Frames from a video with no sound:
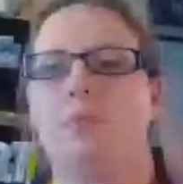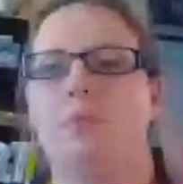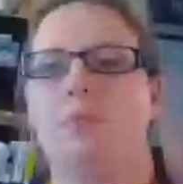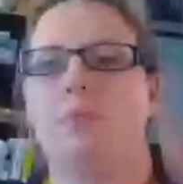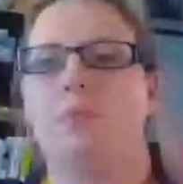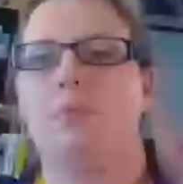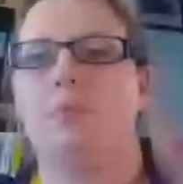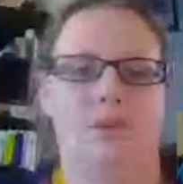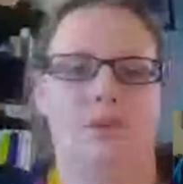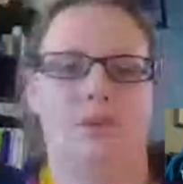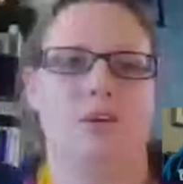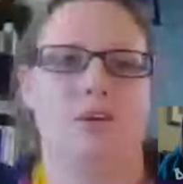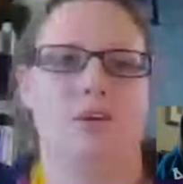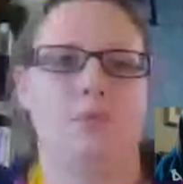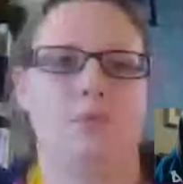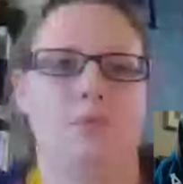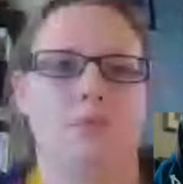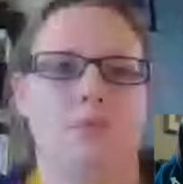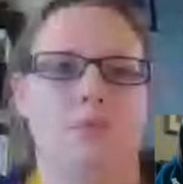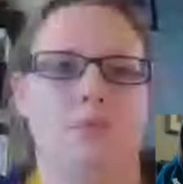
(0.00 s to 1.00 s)
and
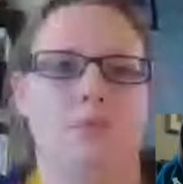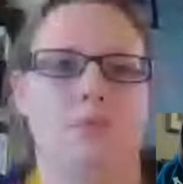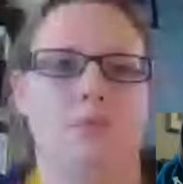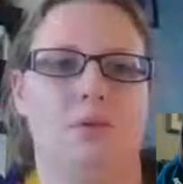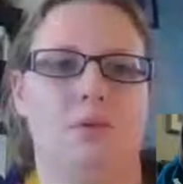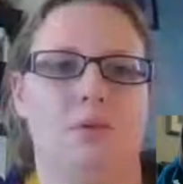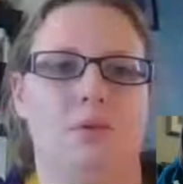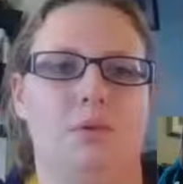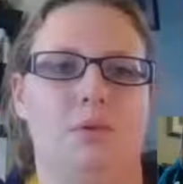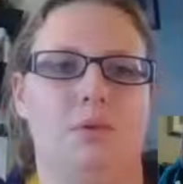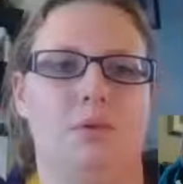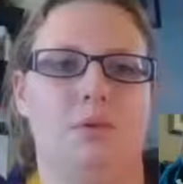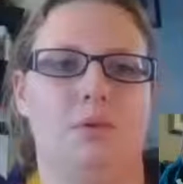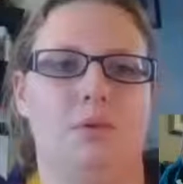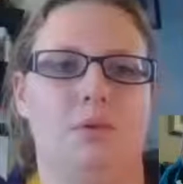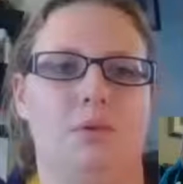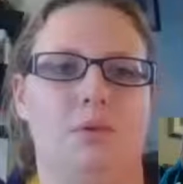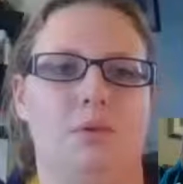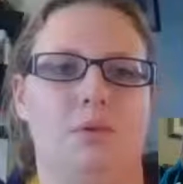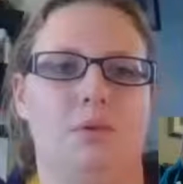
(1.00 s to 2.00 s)
here, I'm going to flip over
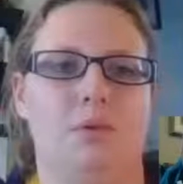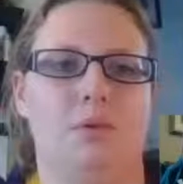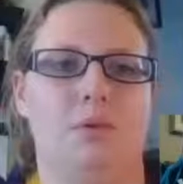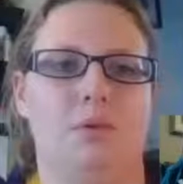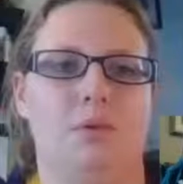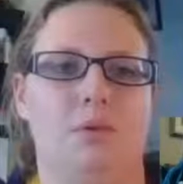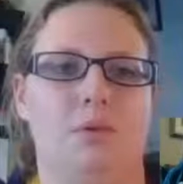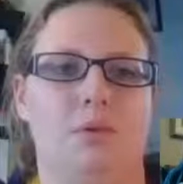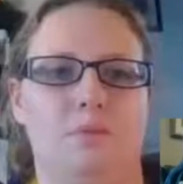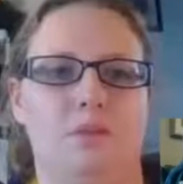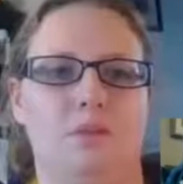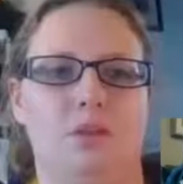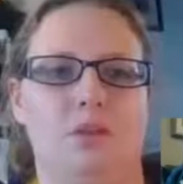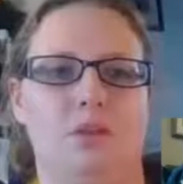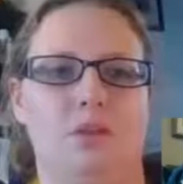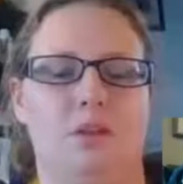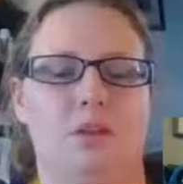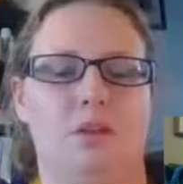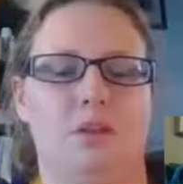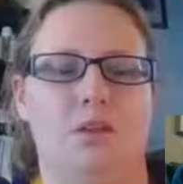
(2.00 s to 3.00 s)
to
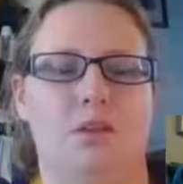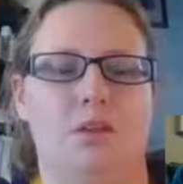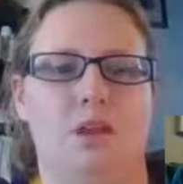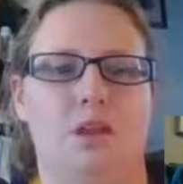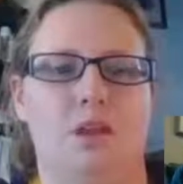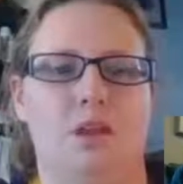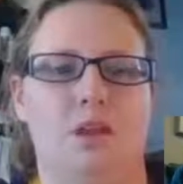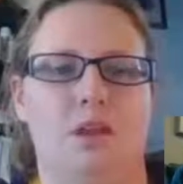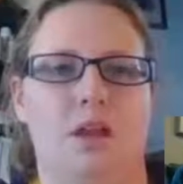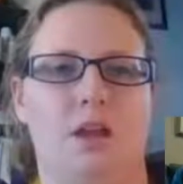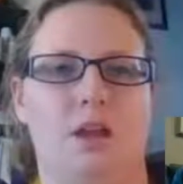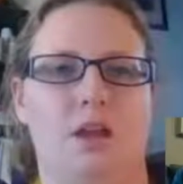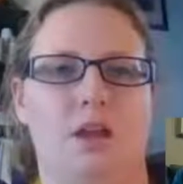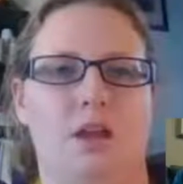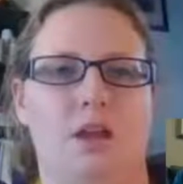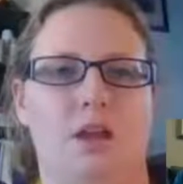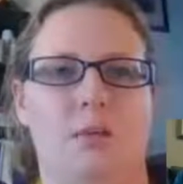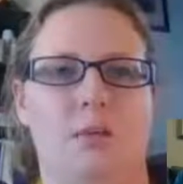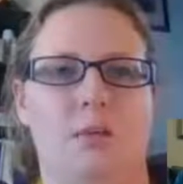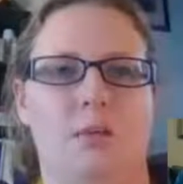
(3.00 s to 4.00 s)
the camera.
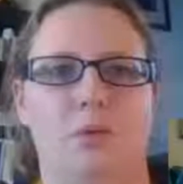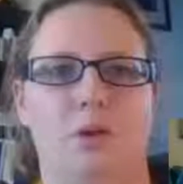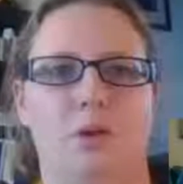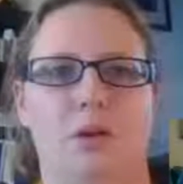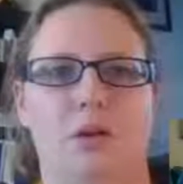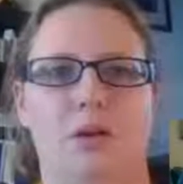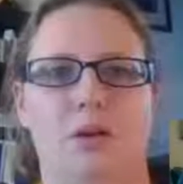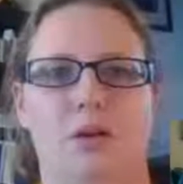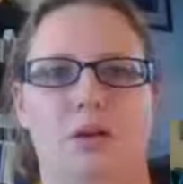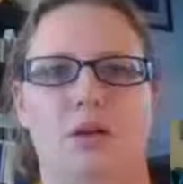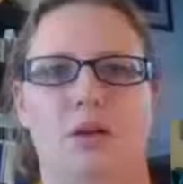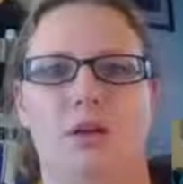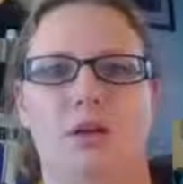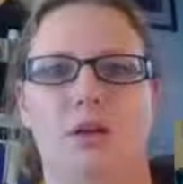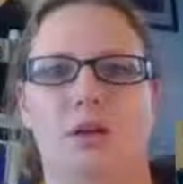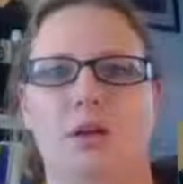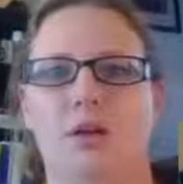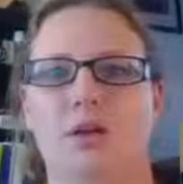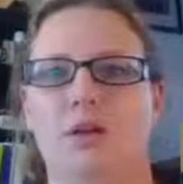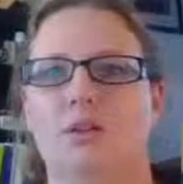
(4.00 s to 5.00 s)
So I
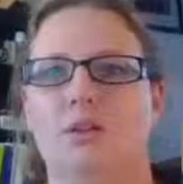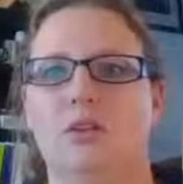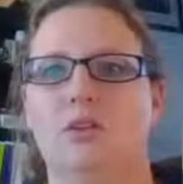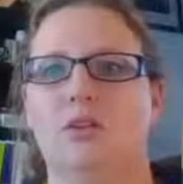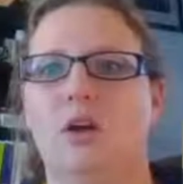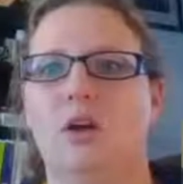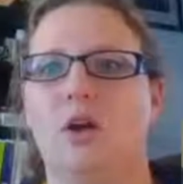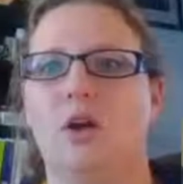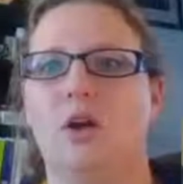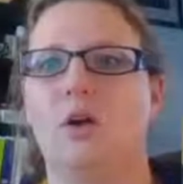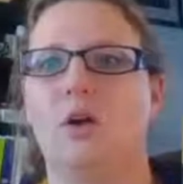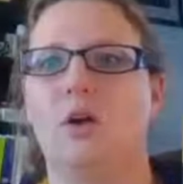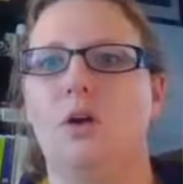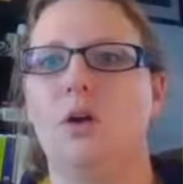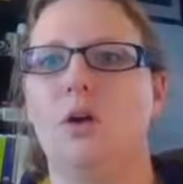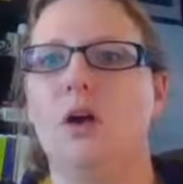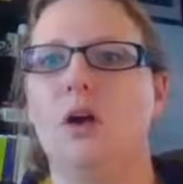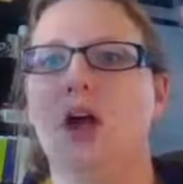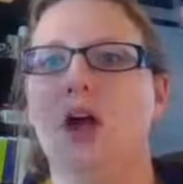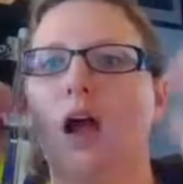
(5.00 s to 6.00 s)
remember him
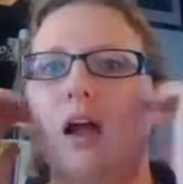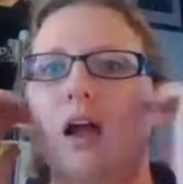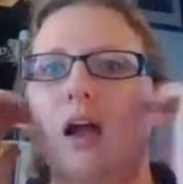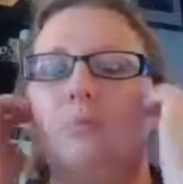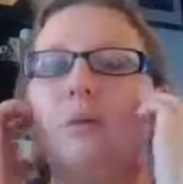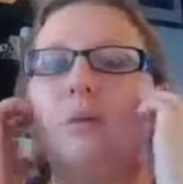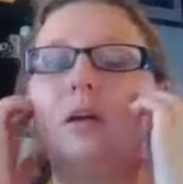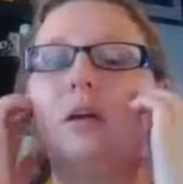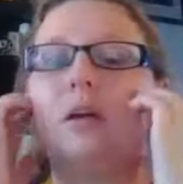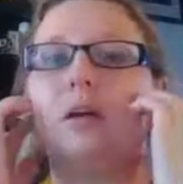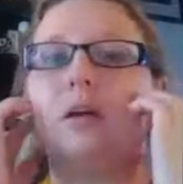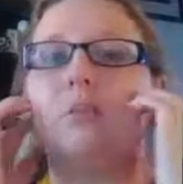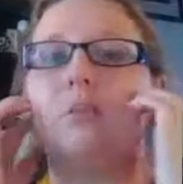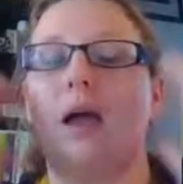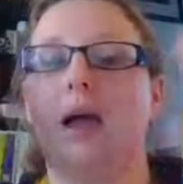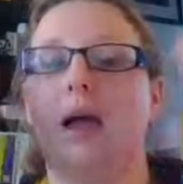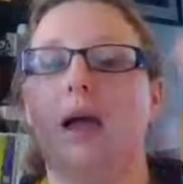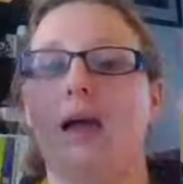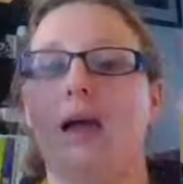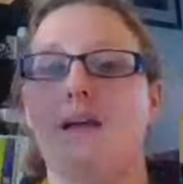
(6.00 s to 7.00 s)
having the parent
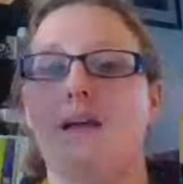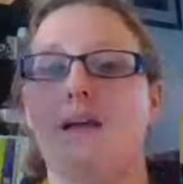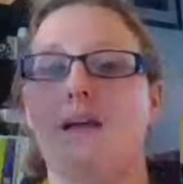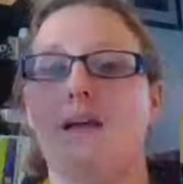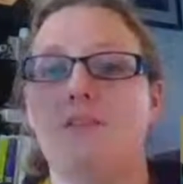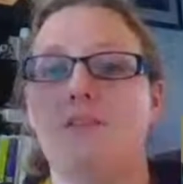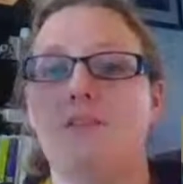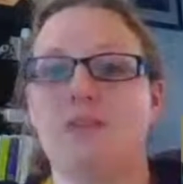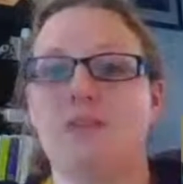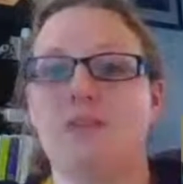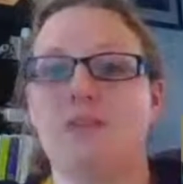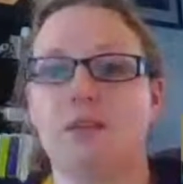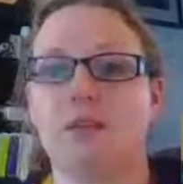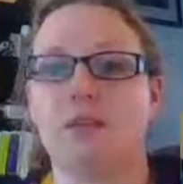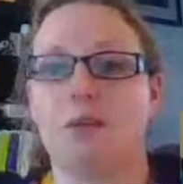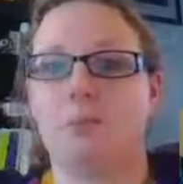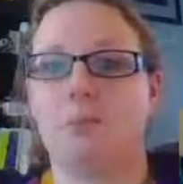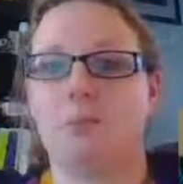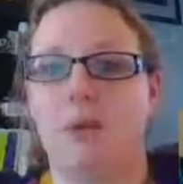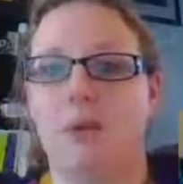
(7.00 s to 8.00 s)
population like
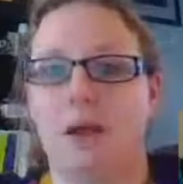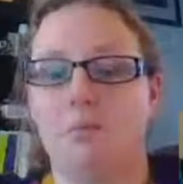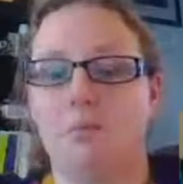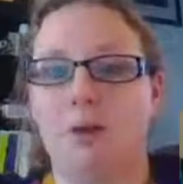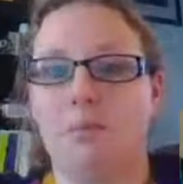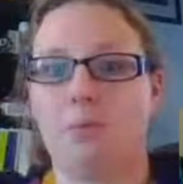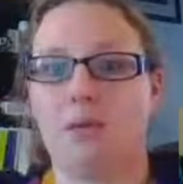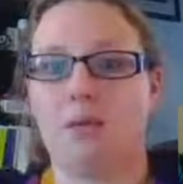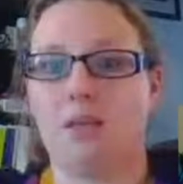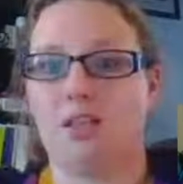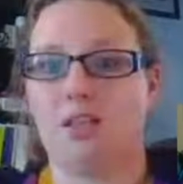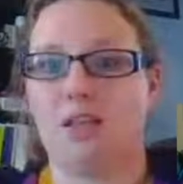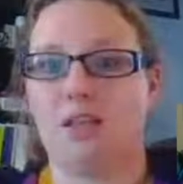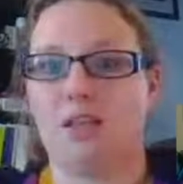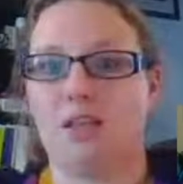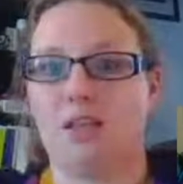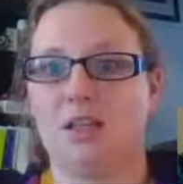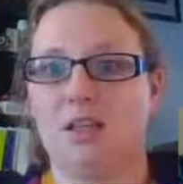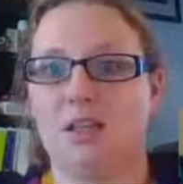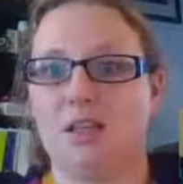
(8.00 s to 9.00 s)
this, and then he
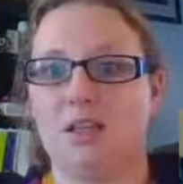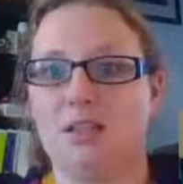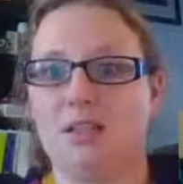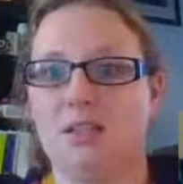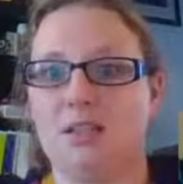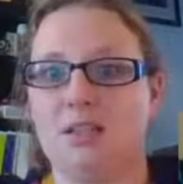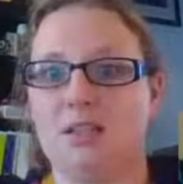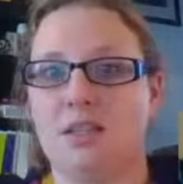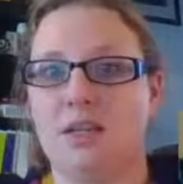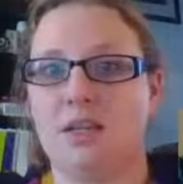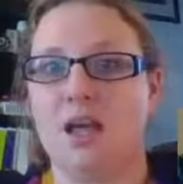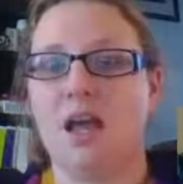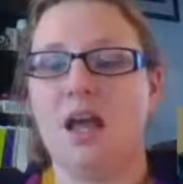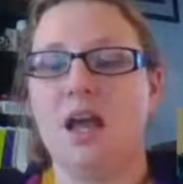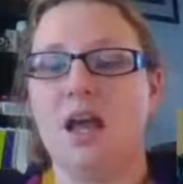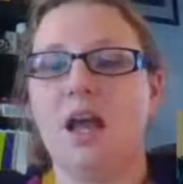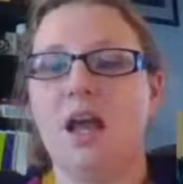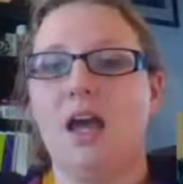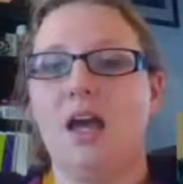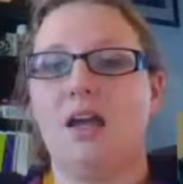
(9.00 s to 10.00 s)
had this
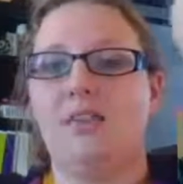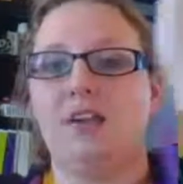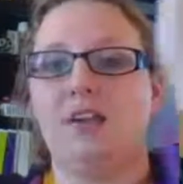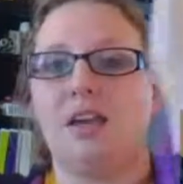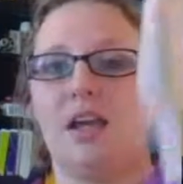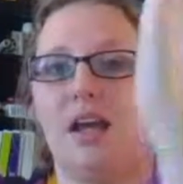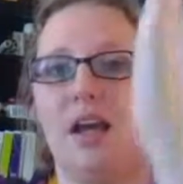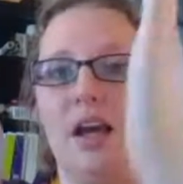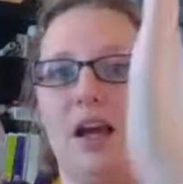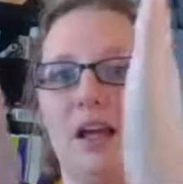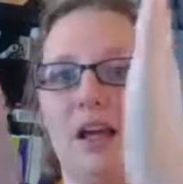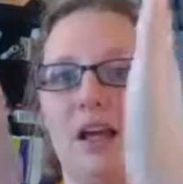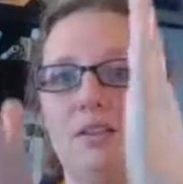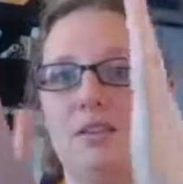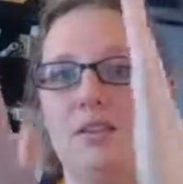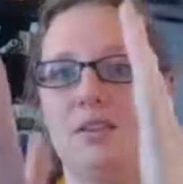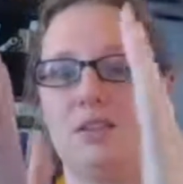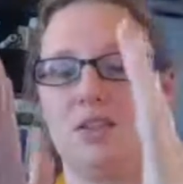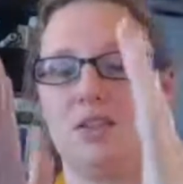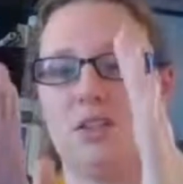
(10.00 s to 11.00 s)
the mean
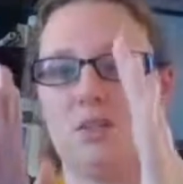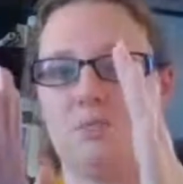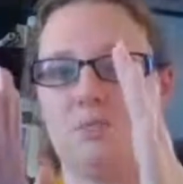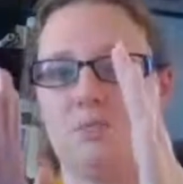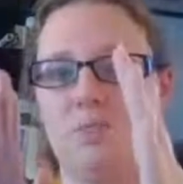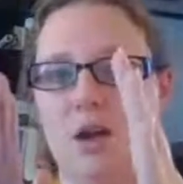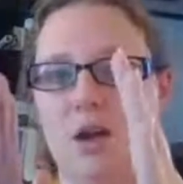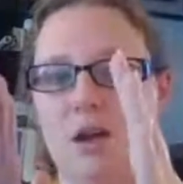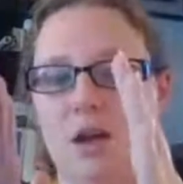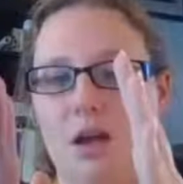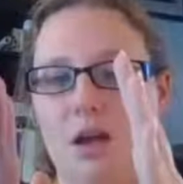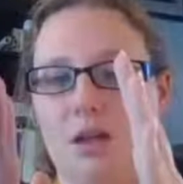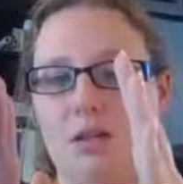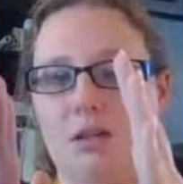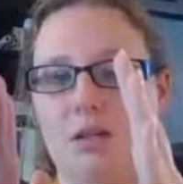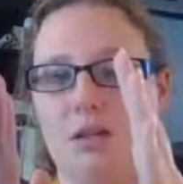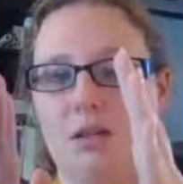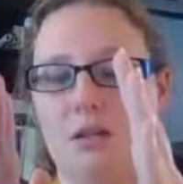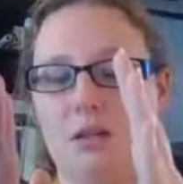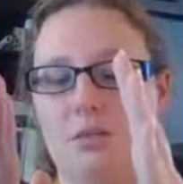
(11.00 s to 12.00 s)
that was like this, and
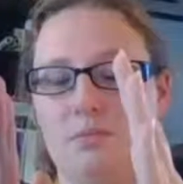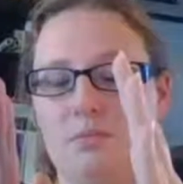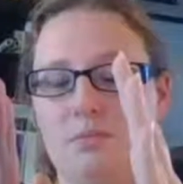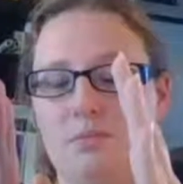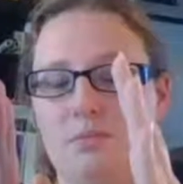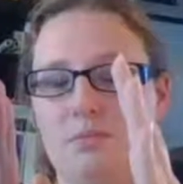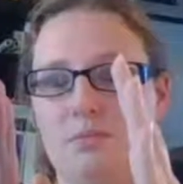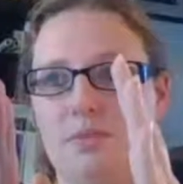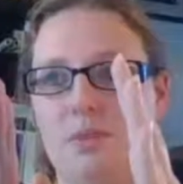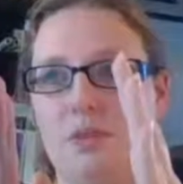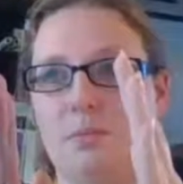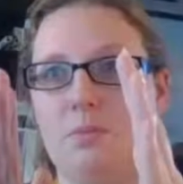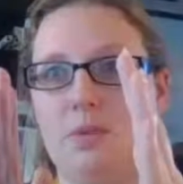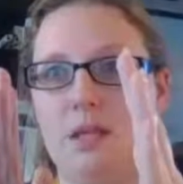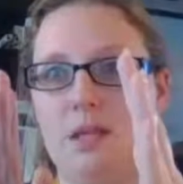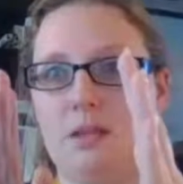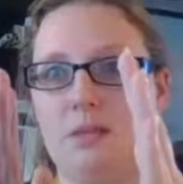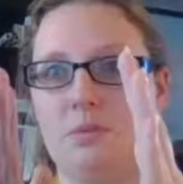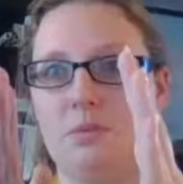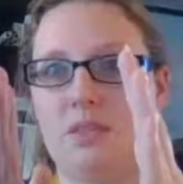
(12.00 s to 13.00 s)
he talked about on the
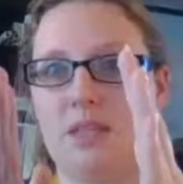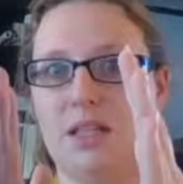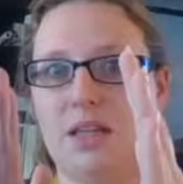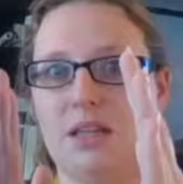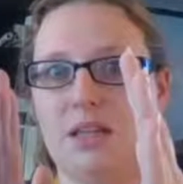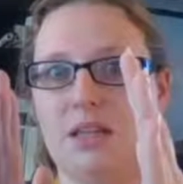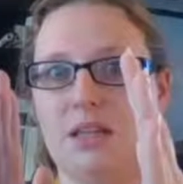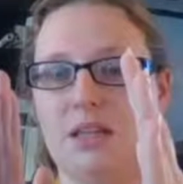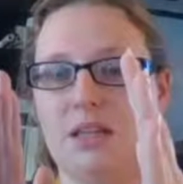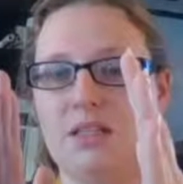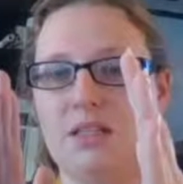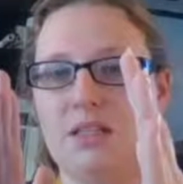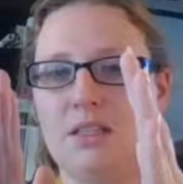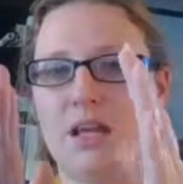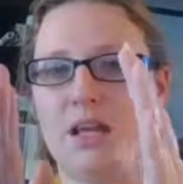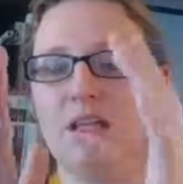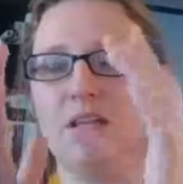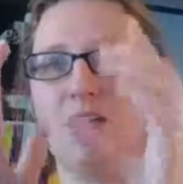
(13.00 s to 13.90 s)
bottom where it had this